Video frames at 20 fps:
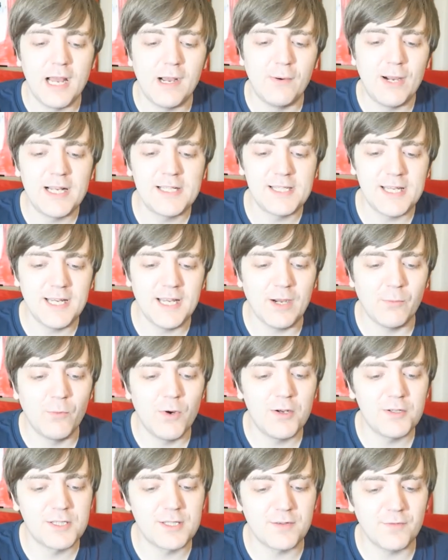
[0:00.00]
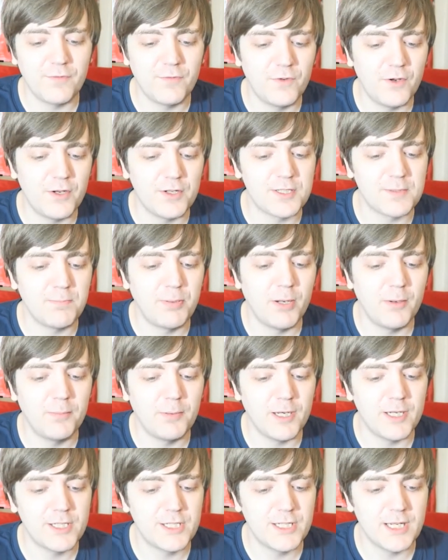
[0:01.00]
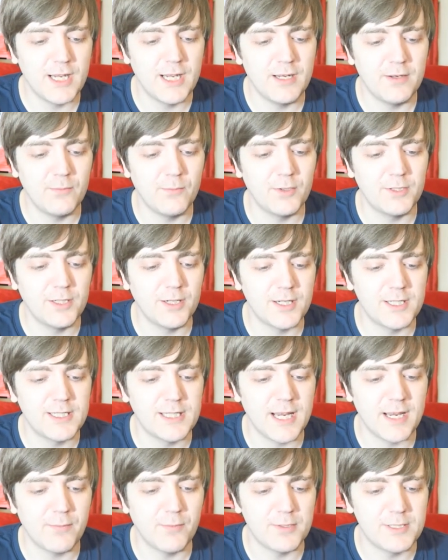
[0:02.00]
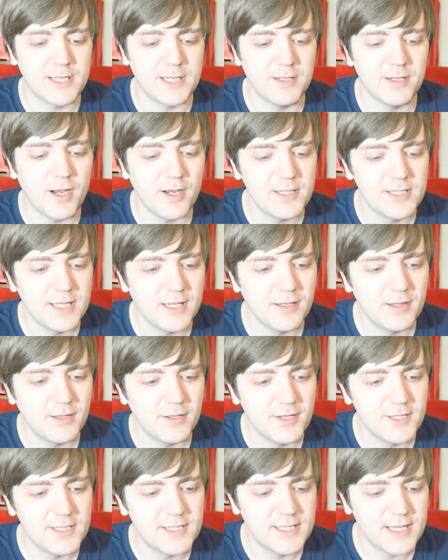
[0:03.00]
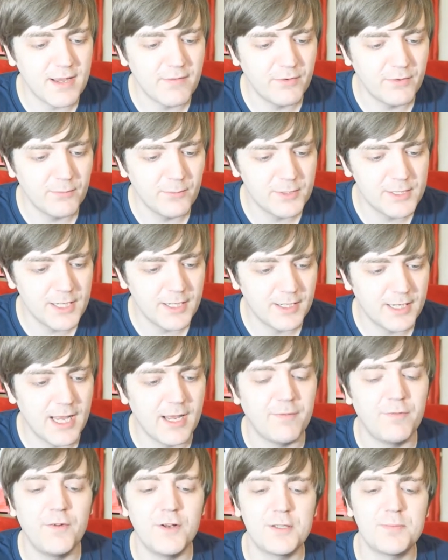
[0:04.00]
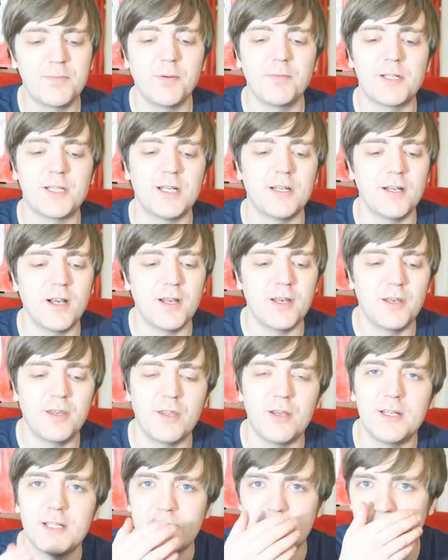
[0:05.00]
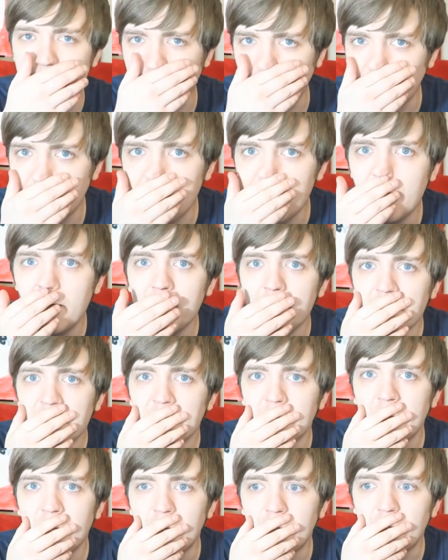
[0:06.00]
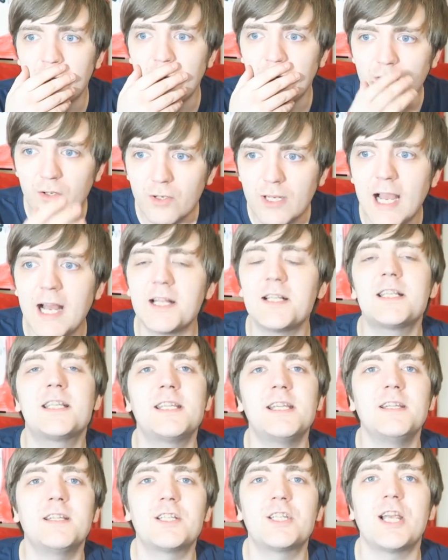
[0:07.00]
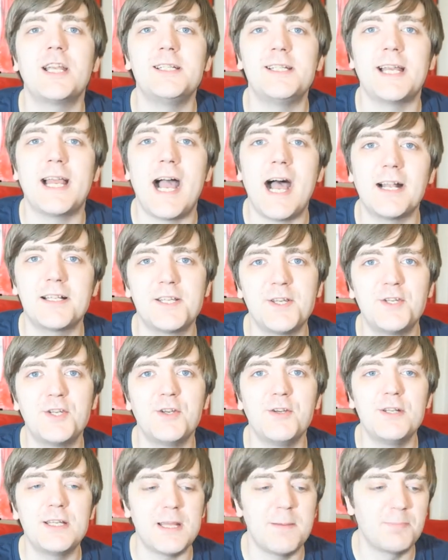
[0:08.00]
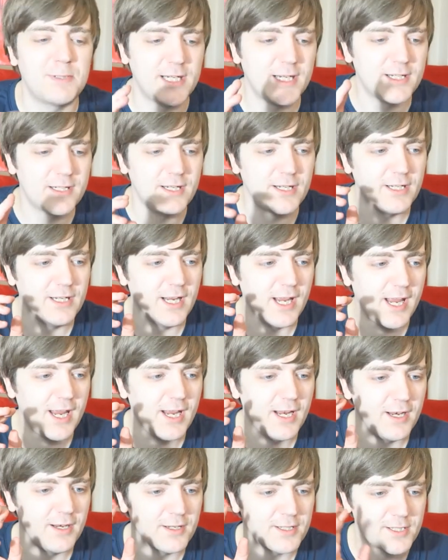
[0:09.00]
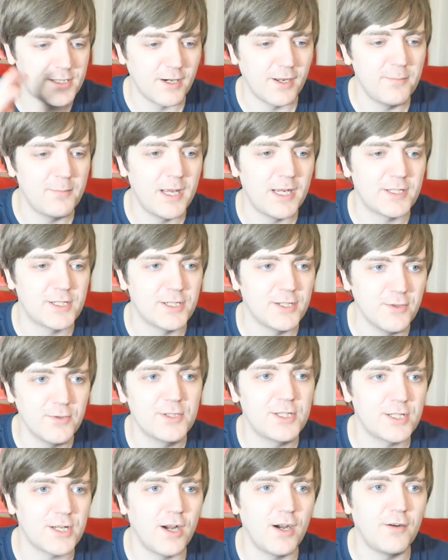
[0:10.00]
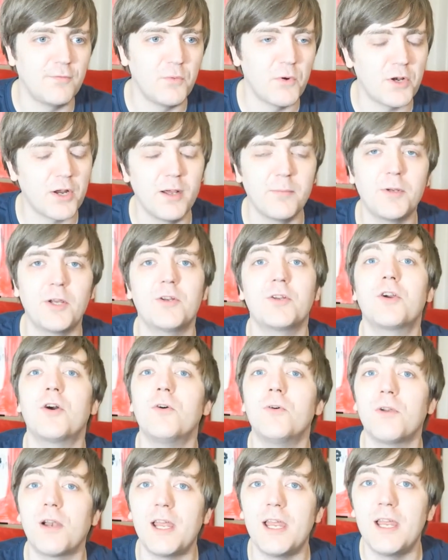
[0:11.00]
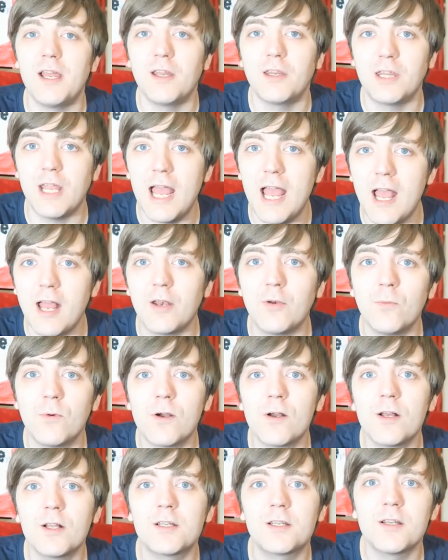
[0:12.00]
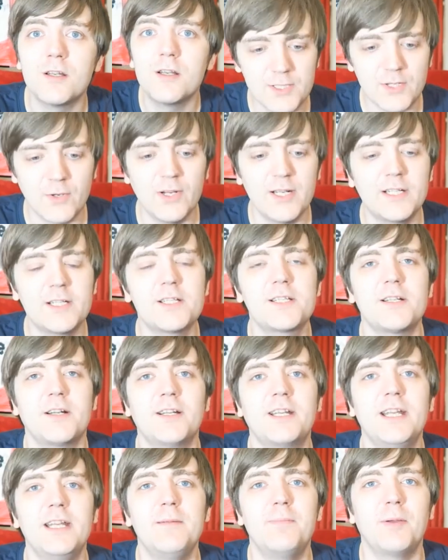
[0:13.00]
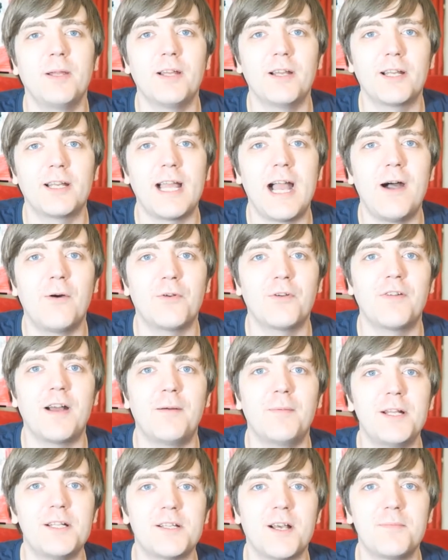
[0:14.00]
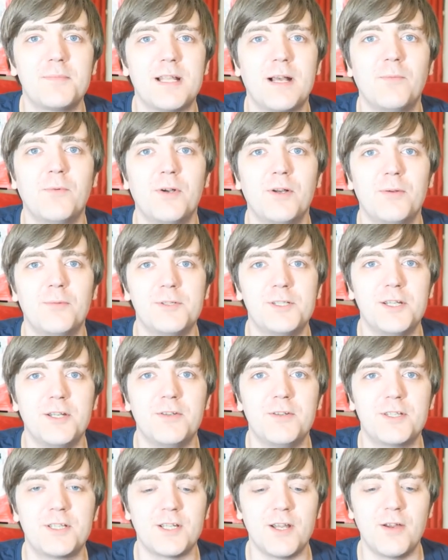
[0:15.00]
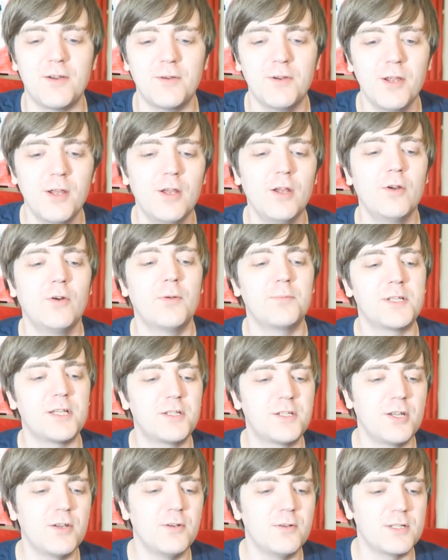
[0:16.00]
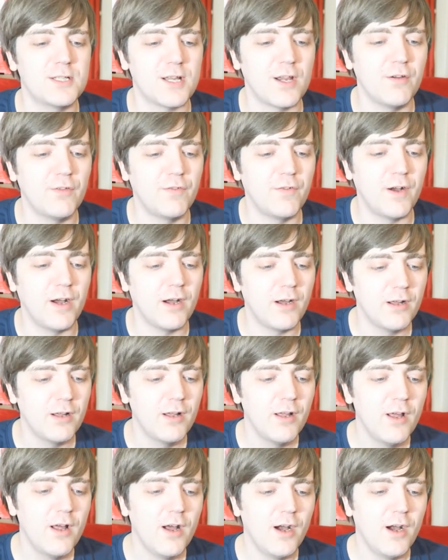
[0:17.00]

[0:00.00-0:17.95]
Now, as it was first published in what did I say? Was it 1937? Was it? Yeah, first published in 1937 you can see the changing attitudes, and particularly in Steinbeck's use of what I'm going to call here the N word. So I start keeping a count of how many times that word was used. So we're up to two so far.